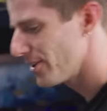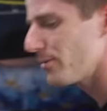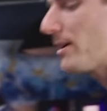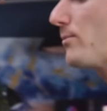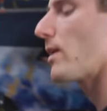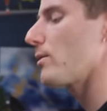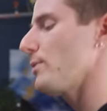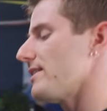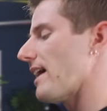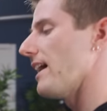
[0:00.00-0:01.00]
You know what, why
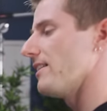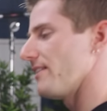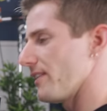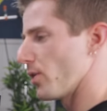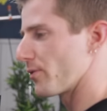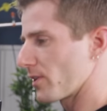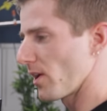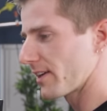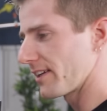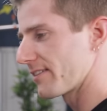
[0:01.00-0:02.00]
don't we dial in the
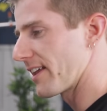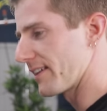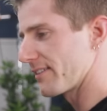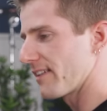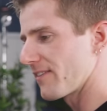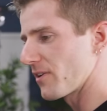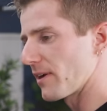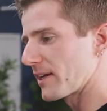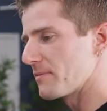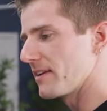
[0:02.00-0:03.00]
overclocking settings that they
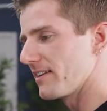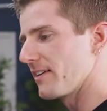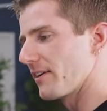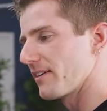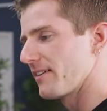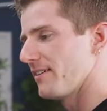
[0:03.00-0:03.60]
recommended here.